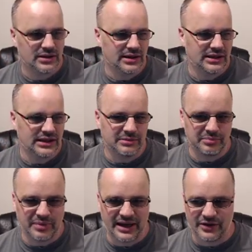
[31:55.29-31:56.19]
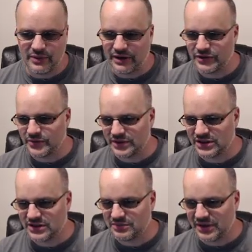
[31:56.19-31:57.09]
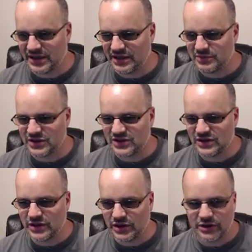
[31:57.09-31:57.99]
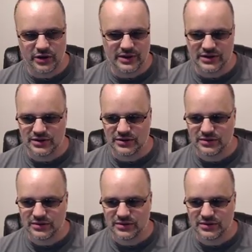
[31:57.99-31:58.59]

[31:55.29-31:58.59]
I need the background to expand, but it's not going to.